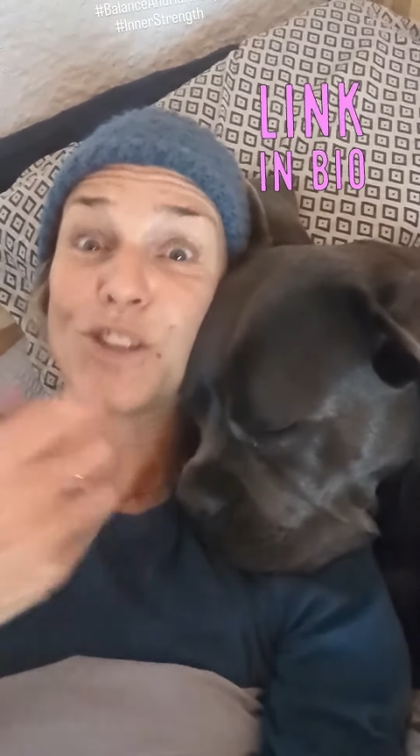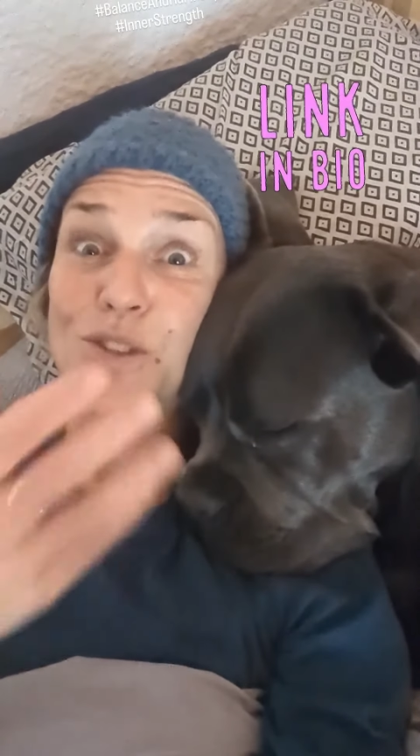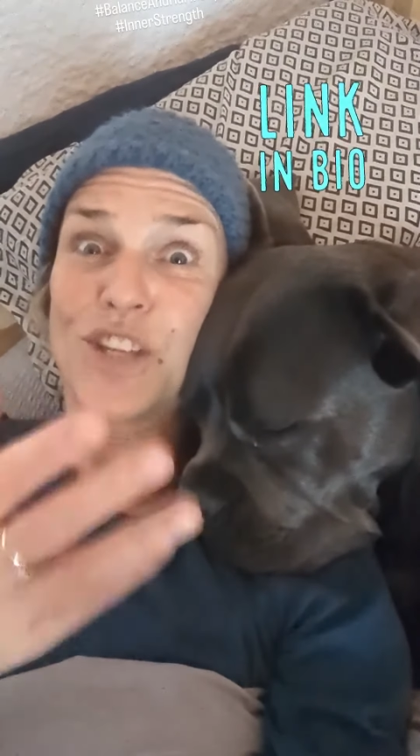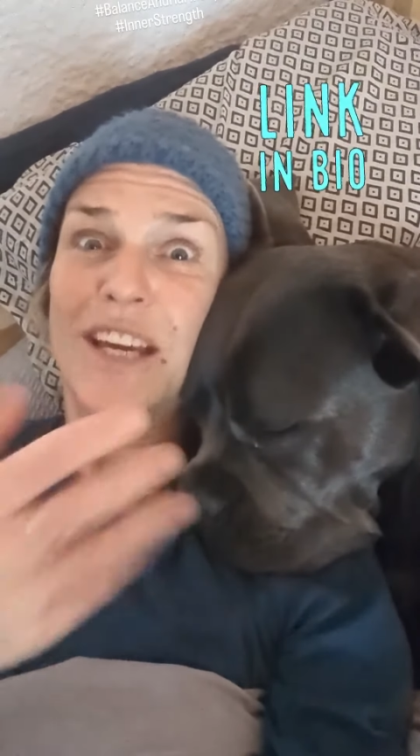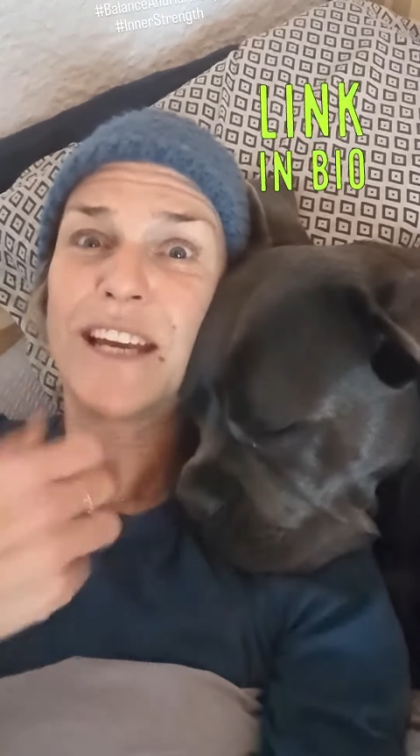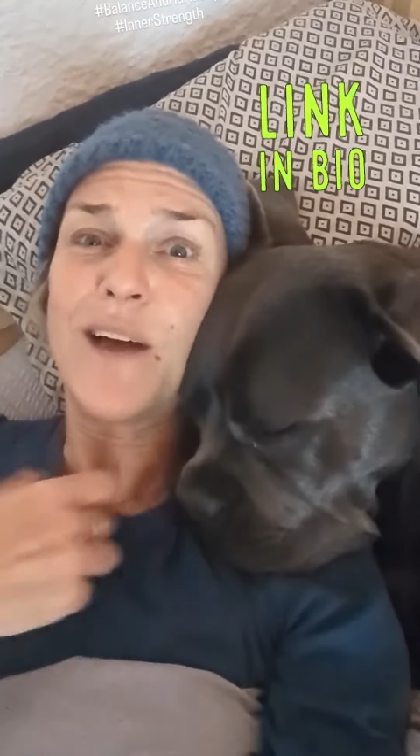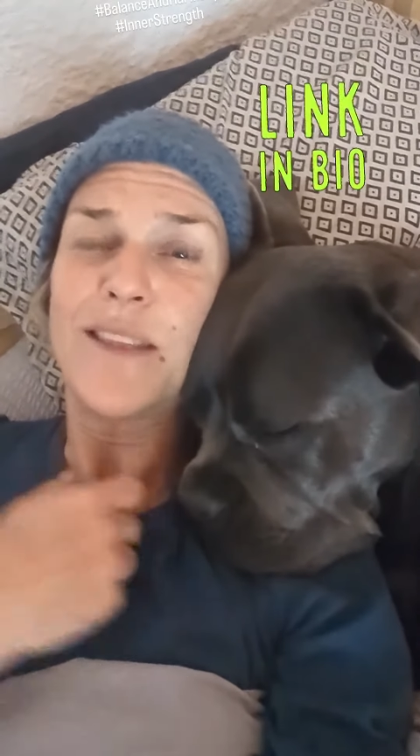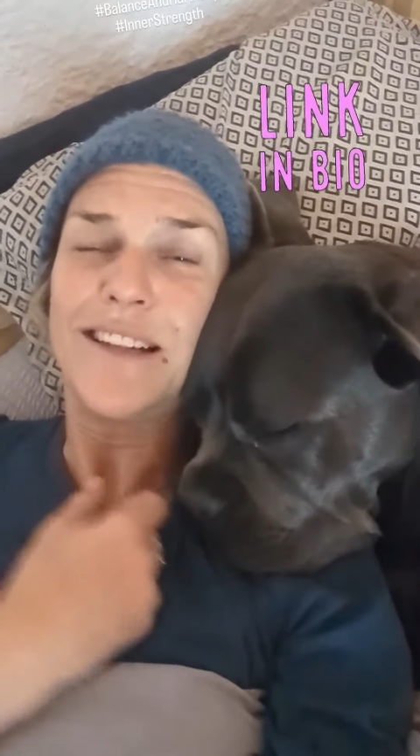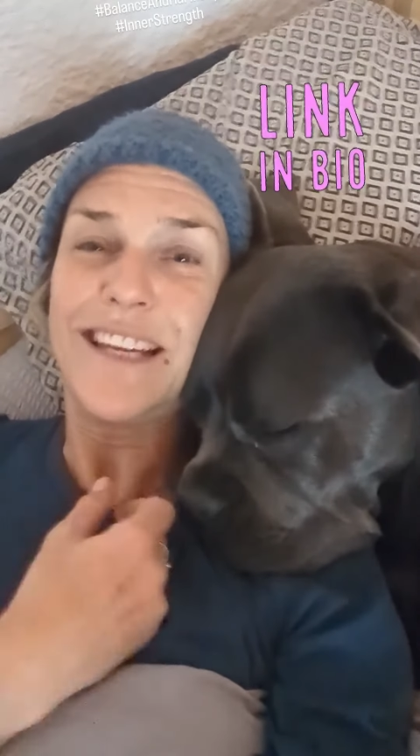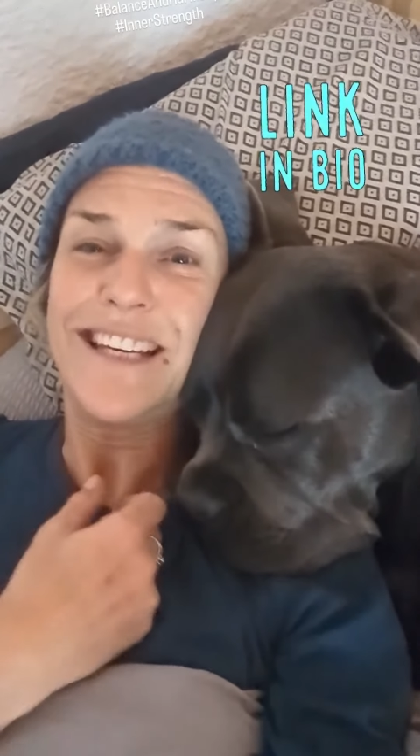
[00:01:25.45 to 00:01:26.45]
So check it
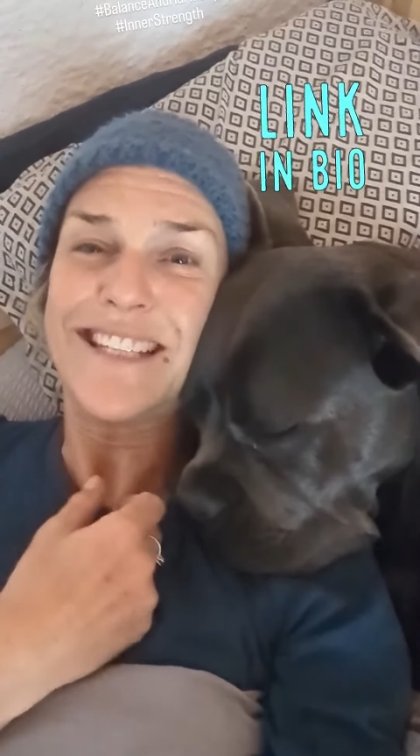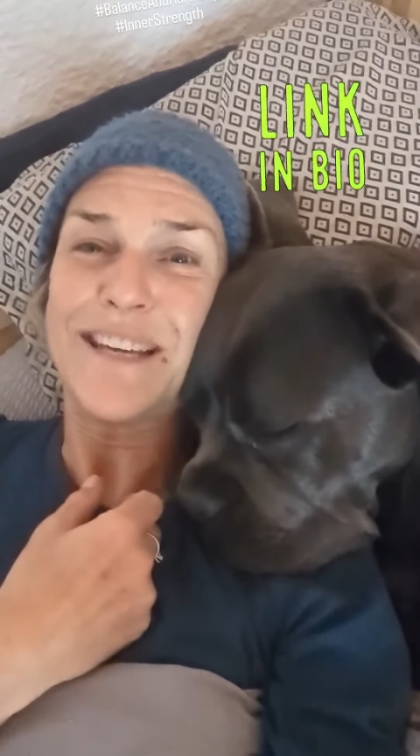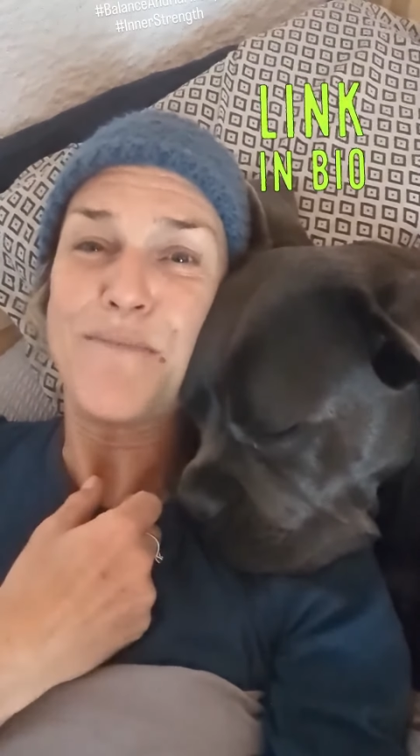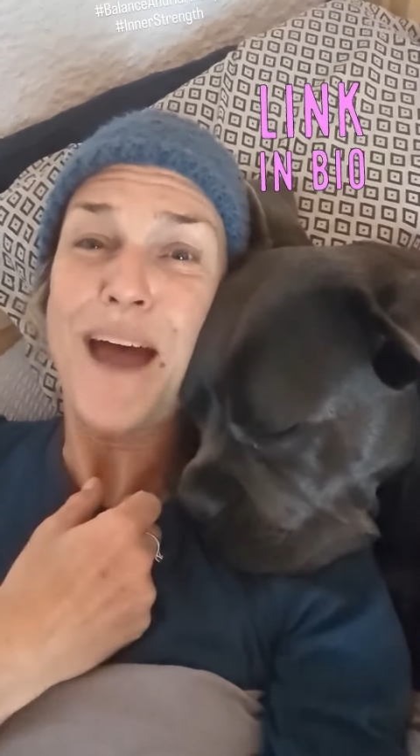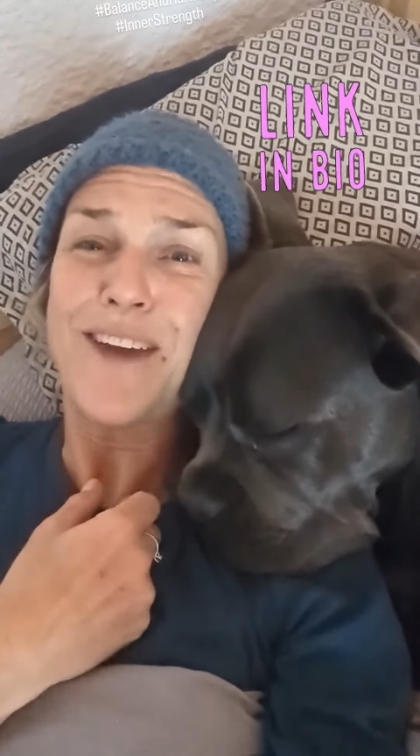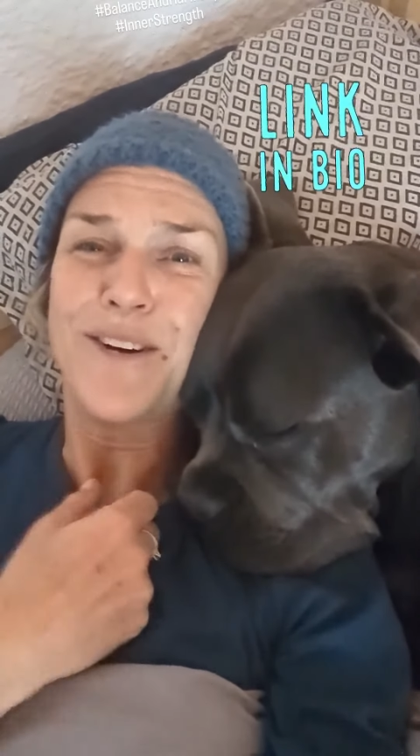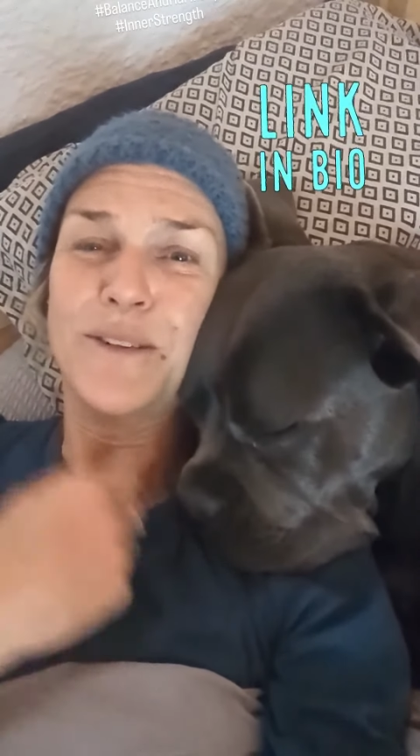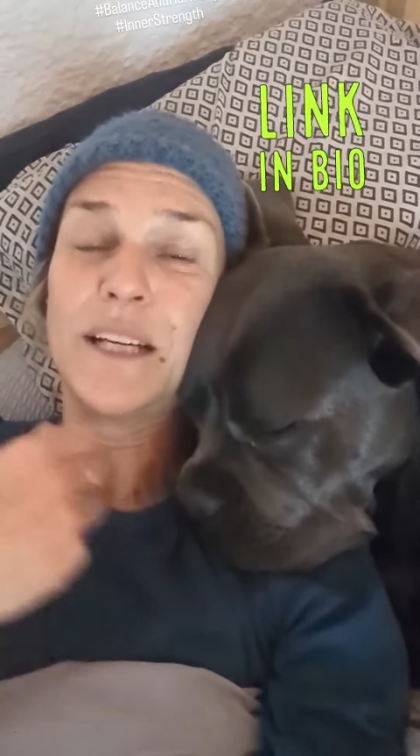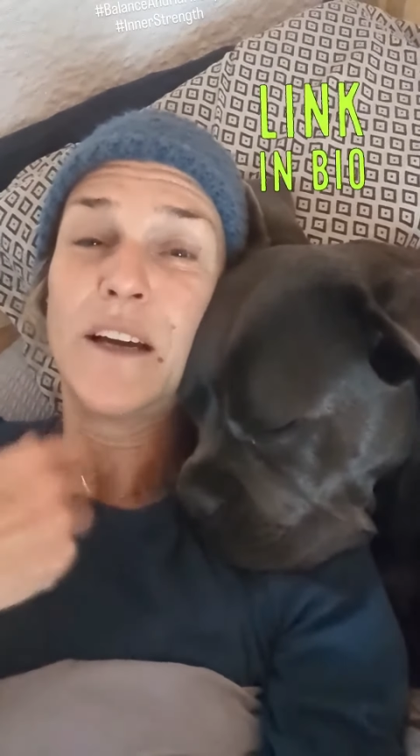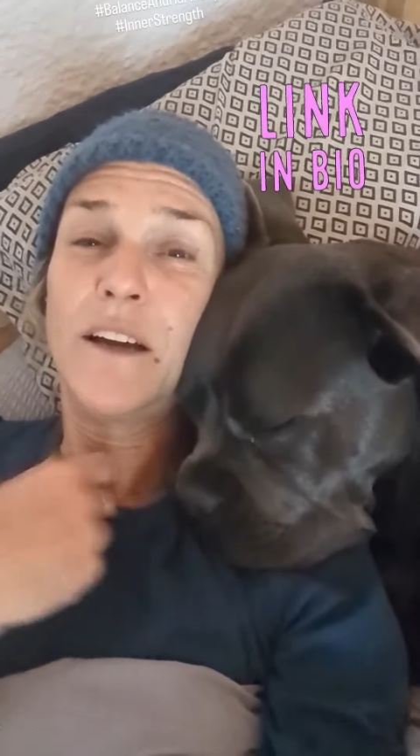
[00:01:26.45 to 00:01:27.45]
out. The link is in bio.